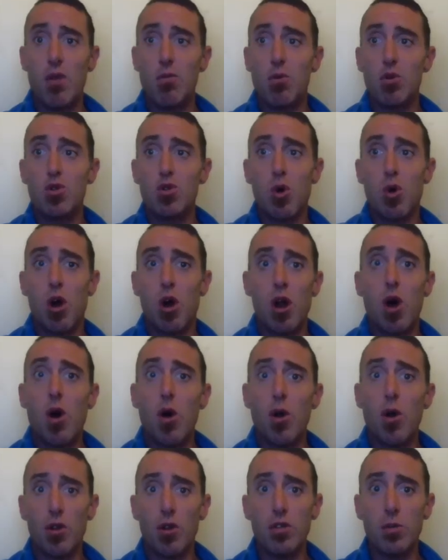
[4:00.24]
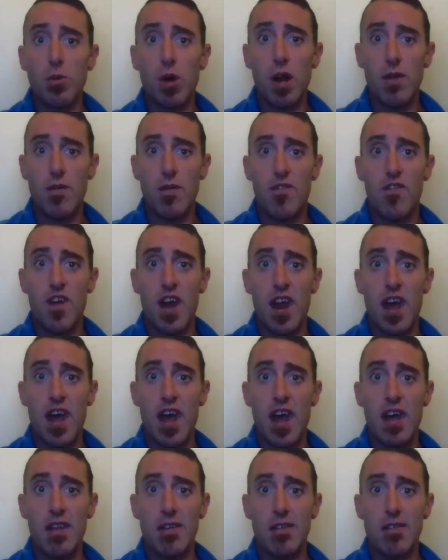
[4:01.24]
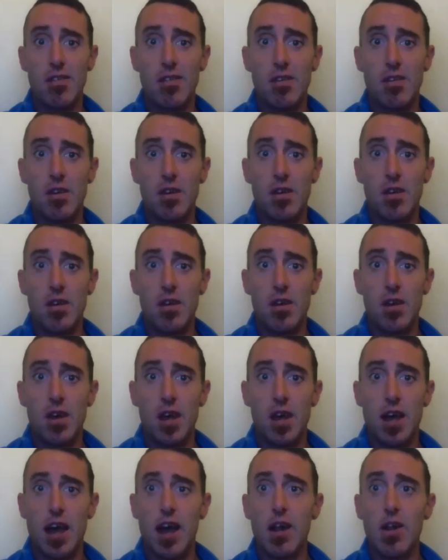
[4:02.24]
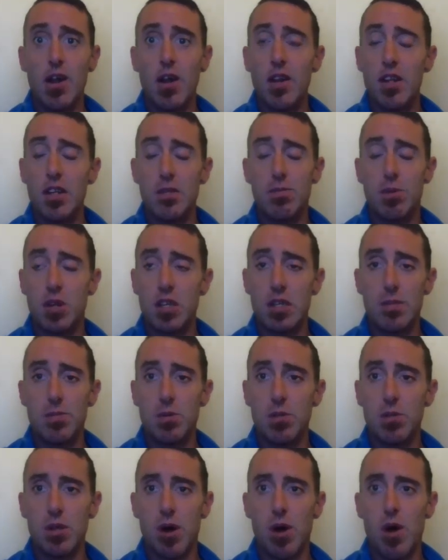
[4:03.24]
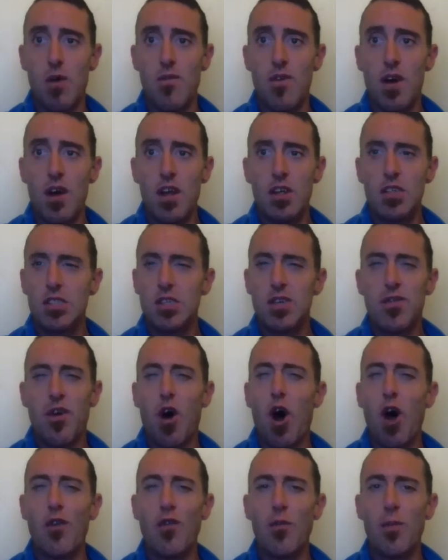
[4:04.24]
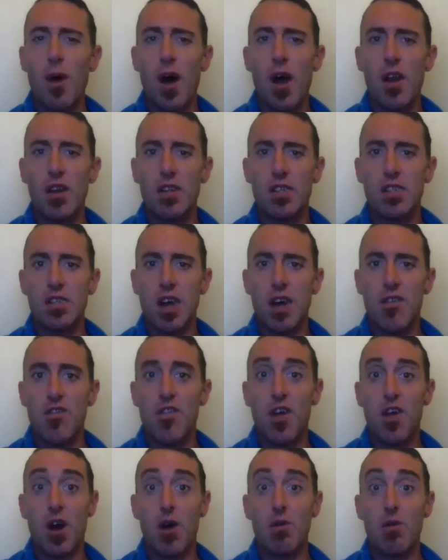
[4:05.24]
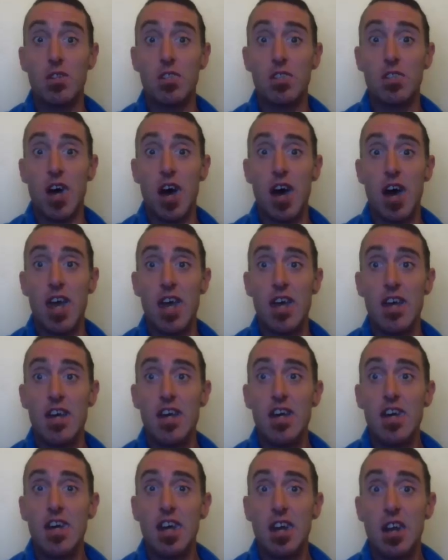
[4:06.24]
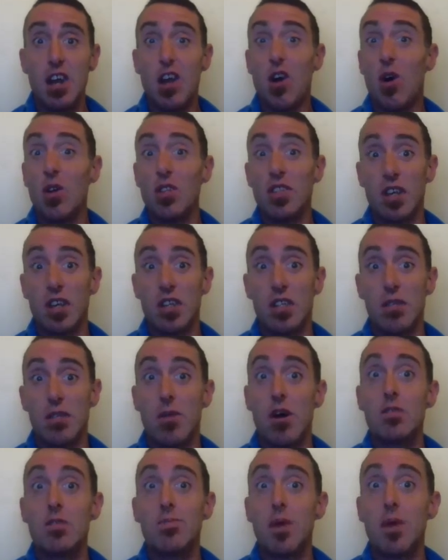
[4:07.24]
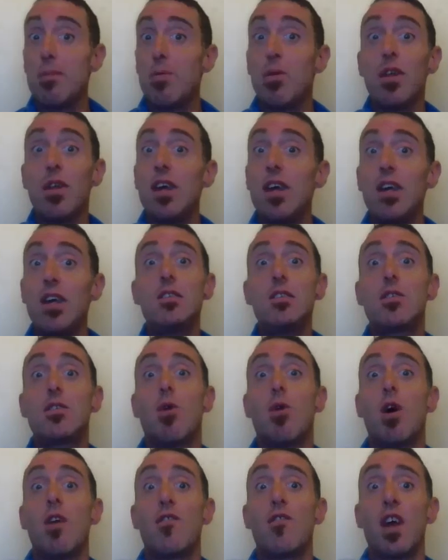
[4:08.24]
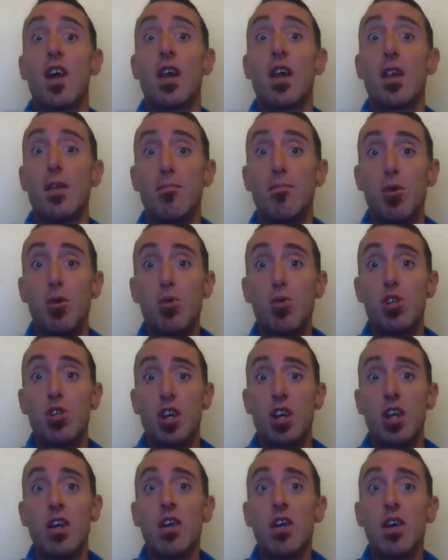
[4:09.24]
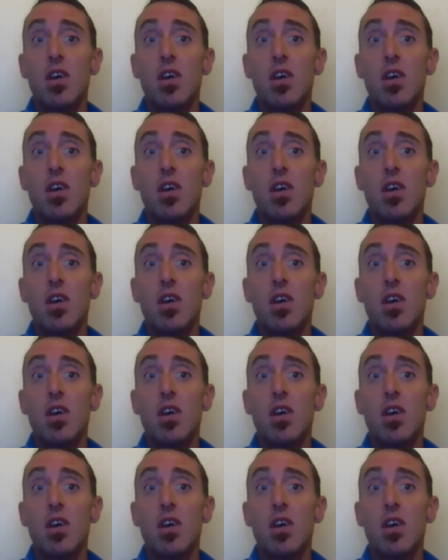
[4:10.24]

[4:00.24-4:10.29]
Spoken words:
will try and hold on to whatever fat it has. Okay, a lot of these principles of survival mode and stuff that I would say in the context of most people is quite frankly bullshit.